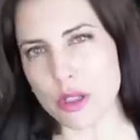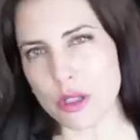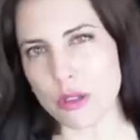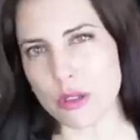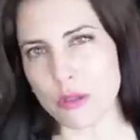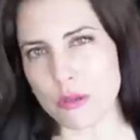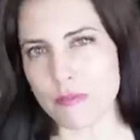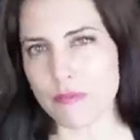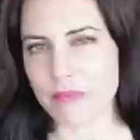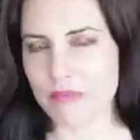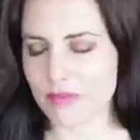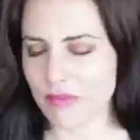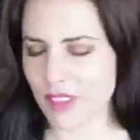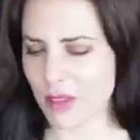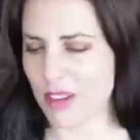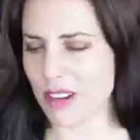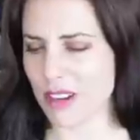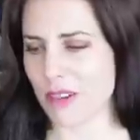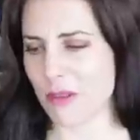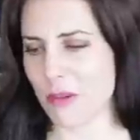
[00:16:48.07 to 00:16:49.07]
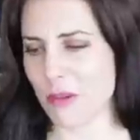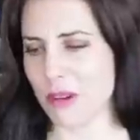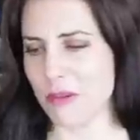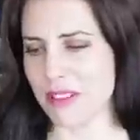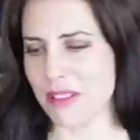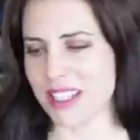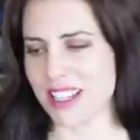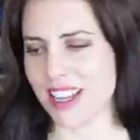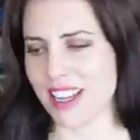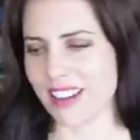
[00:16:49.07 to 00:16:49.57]
II. I don't know what I'm
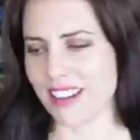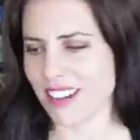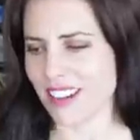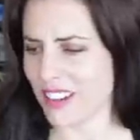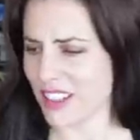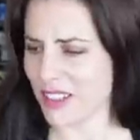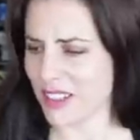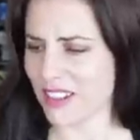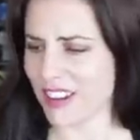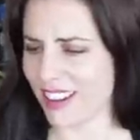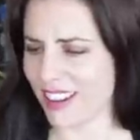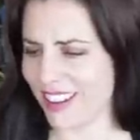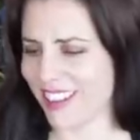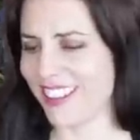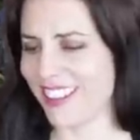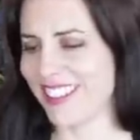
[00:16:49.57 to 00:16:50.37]
saying. Oh, no, that's right.